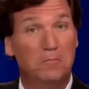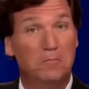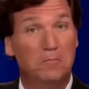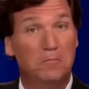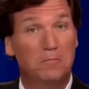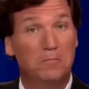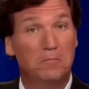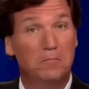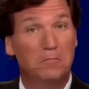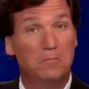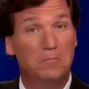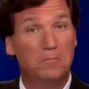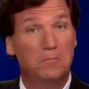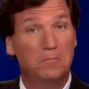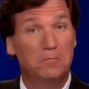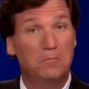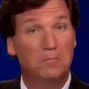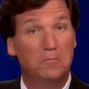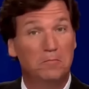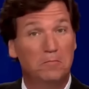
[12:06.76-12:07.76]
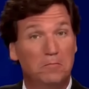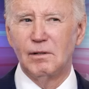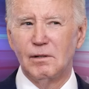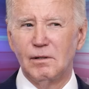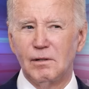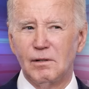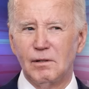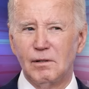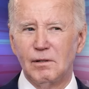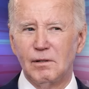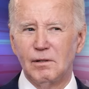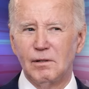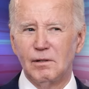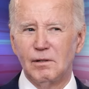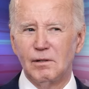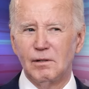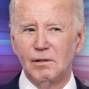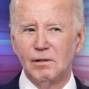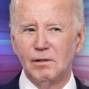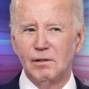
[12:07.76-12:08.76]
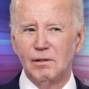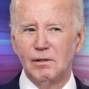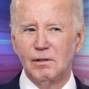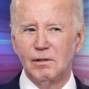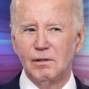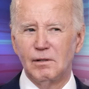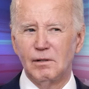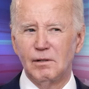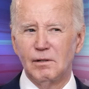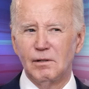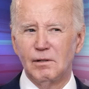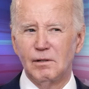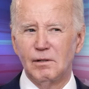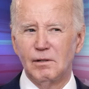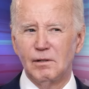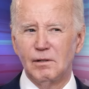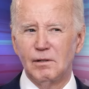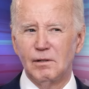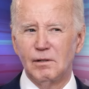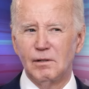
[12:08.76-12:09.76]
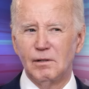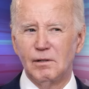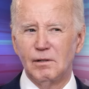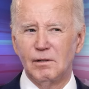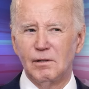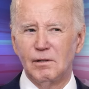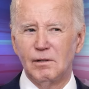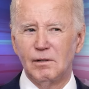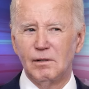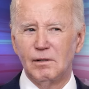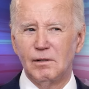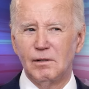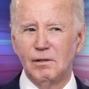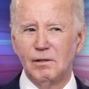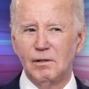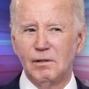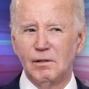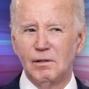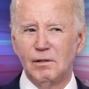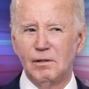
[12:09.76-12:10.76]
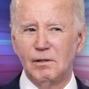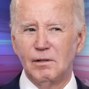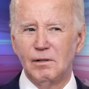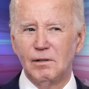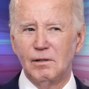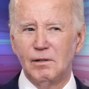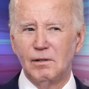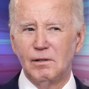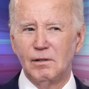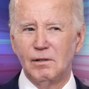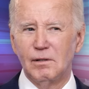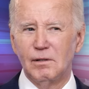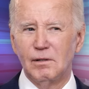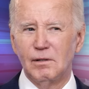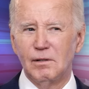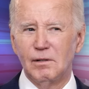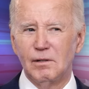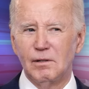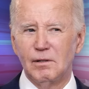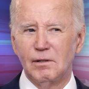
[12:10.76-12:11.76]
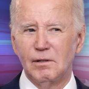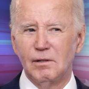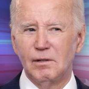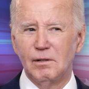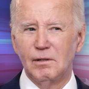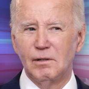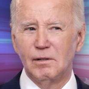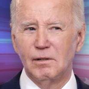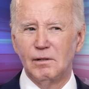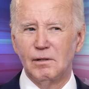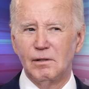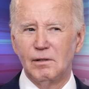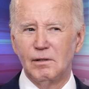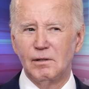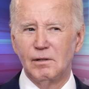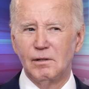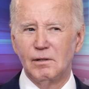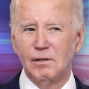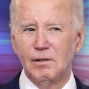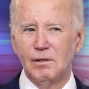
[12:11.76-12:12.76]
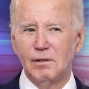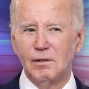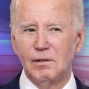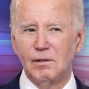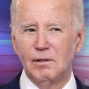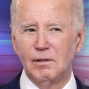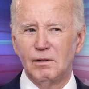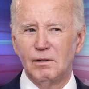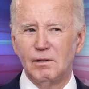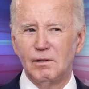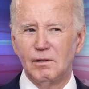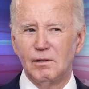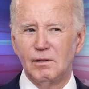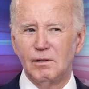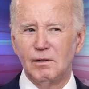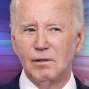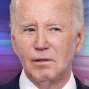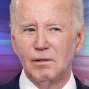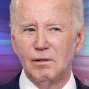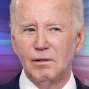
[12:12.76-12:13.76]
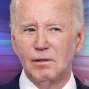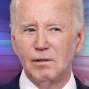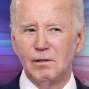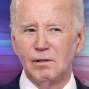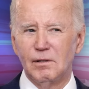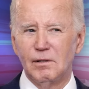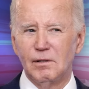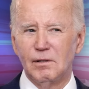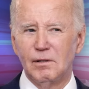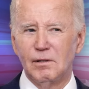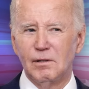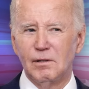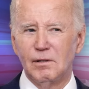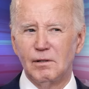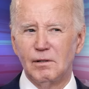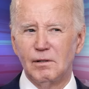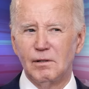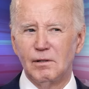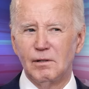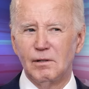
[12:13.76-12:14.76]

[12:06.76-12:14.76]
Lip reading: [no speech]